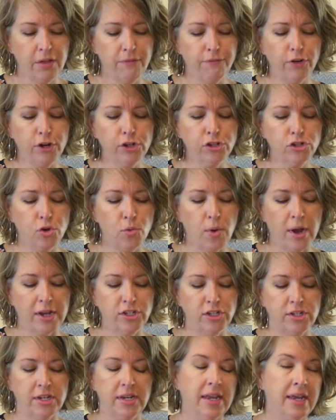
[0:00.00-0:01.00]
First
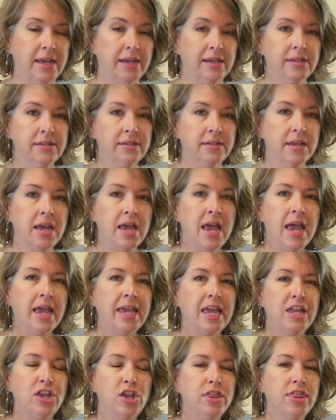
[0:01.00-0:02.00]
question is,
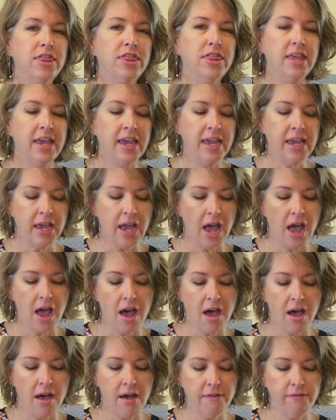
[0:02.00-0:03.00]
can you think
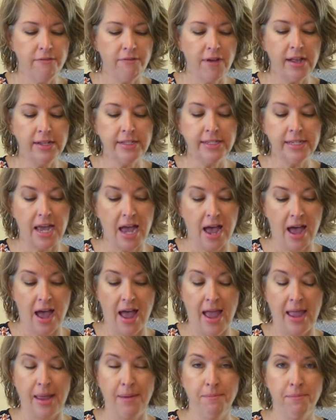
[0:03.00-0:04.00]
of a
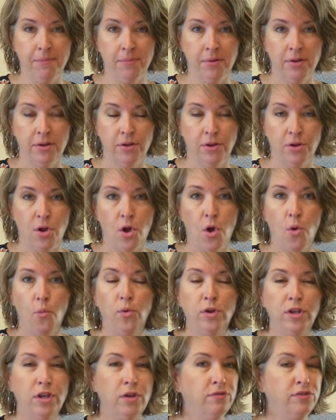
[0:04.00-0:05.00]
time
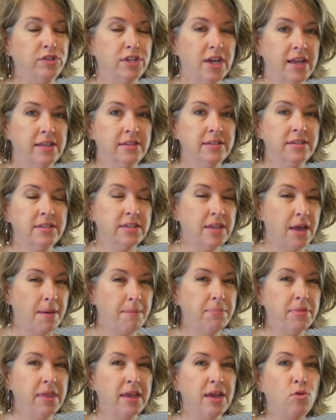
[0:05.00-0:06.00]
when you've done
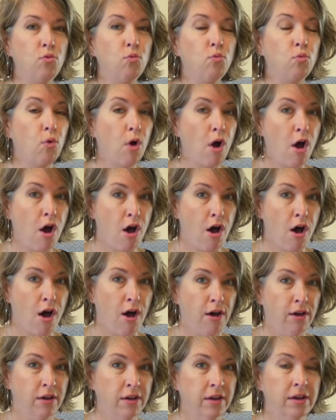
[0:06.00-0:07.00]
something
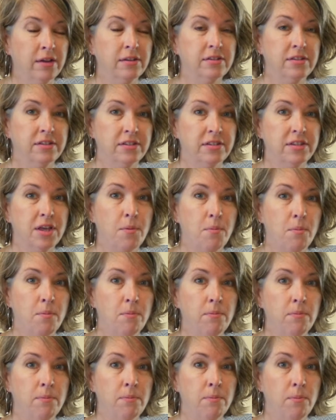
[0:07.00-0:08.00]
wrong to somebody